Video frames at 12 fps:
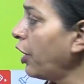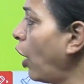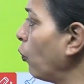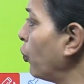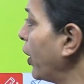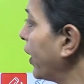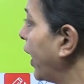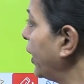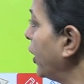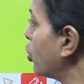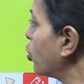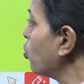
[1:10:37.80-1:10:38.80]
Now we are
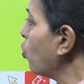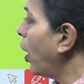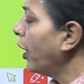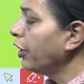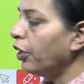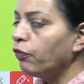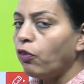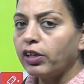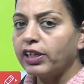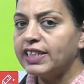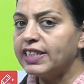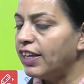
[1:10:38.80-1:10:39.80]
getting
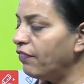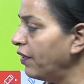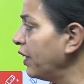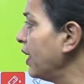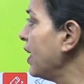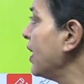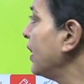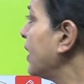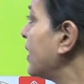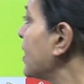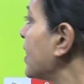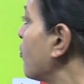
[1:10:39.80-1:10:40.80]
247. This is